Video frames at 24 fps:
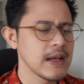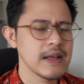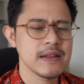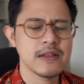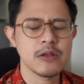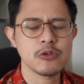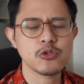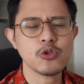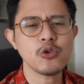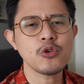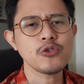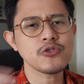
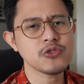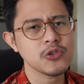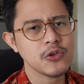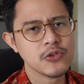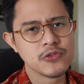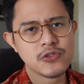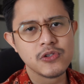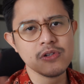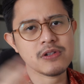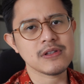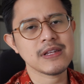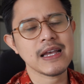There's all
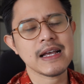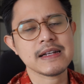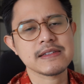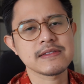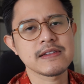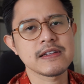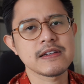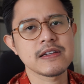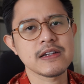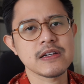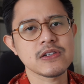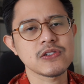sorts of tax
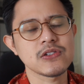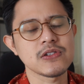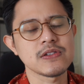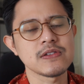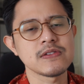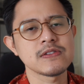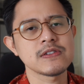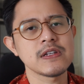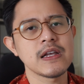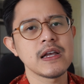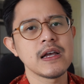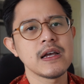
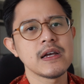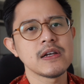deductions.